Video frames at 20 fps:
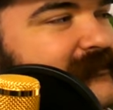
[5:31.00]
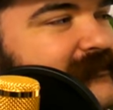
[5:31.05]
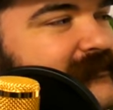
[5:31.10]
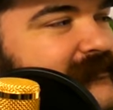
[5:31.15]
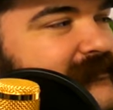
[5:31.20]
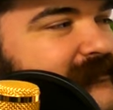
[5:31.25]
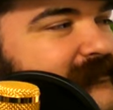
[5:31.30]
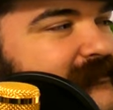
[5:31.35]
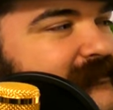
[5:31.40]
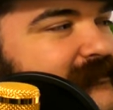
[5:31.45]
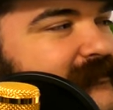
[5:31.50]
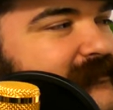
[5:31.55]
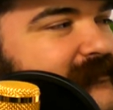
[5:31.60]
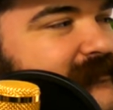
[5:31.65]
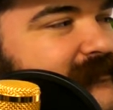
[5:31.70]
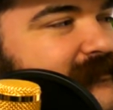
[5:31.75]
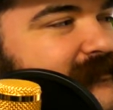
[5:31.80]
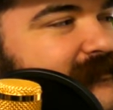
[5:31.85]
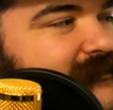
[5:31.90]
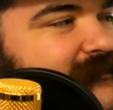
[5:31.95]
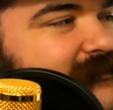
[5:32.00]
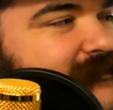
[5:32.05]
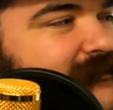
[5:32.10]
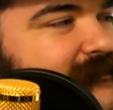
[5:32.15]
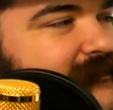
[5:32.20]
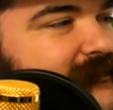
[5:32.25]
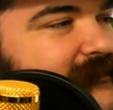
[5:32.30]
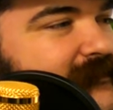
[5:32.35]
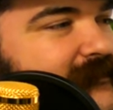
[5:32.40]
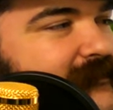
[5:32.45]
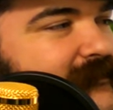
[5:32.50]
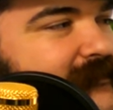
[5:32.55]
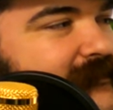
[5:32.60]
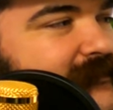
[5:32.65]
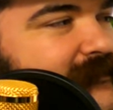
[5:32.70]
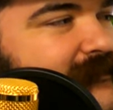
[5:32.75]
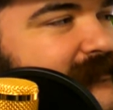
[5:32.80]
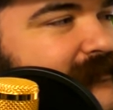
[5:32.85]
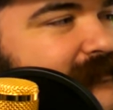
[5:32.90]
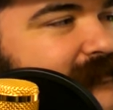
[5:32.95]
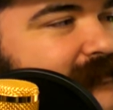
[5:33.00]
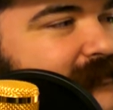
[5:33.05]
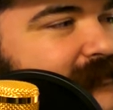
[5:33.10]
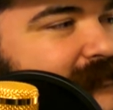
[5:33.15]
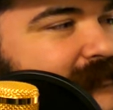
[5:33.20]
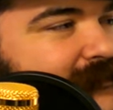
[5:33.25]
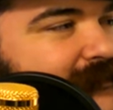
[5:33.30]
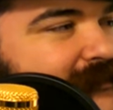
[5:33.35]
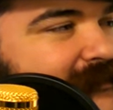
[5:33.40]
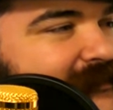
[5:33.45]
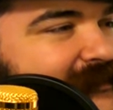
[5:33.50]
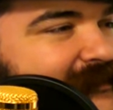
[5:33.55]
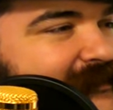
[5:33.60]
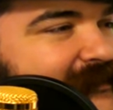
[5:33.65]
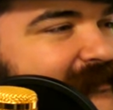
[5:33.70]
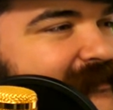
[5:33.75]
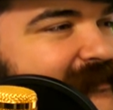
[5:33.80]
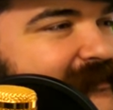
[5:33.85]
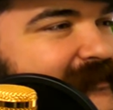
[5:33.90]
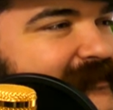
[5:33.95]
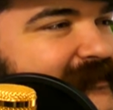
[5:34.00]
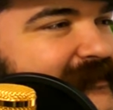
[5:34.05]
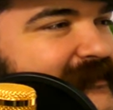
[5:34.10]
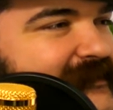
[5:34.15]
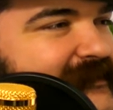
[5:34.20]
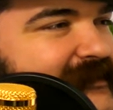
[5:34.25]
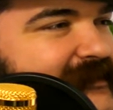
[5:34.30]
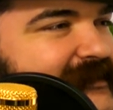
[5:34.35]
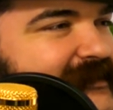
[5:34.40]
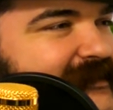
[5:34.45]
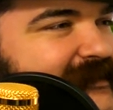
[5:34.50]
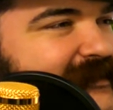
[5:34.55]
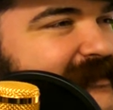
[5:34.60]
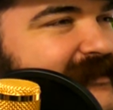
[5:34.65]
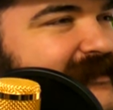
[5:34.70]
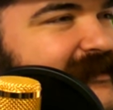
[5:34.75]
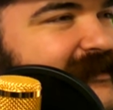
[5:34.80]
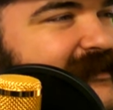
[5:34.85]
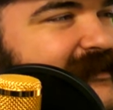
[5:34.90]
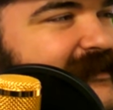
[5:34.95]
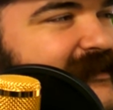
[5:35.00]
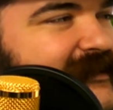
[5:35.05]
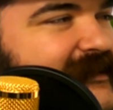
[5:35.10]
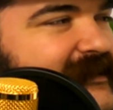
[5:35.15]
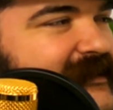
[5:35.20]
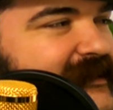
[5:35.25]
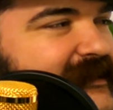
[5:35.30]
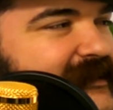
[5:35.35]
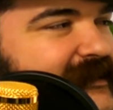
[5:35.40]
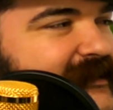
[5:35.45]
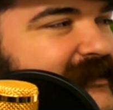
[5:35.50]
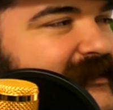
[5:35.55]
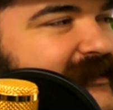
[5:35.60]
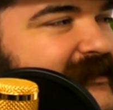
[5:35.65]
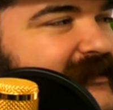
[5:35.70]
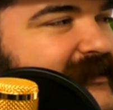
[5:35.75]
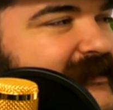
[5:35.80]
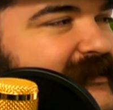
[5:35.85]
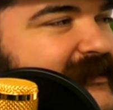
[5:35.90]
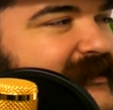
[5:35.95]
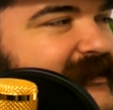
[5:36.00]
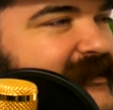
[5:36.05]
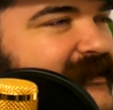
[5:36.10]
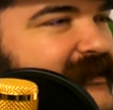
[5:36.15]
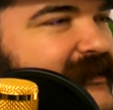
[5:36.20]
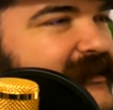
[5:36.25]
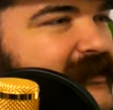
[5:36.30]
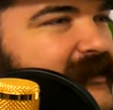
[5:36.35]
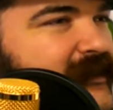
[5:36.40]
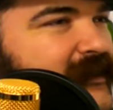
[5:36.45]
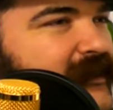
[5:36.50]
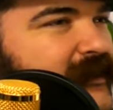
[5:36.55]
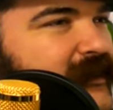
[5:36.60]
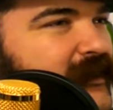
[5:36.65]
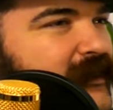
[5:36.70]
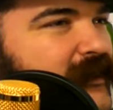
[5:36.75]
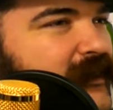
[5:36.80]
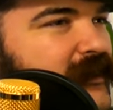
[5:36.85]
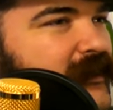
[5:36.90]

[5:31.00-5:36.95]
No words are spoken by the person on screen.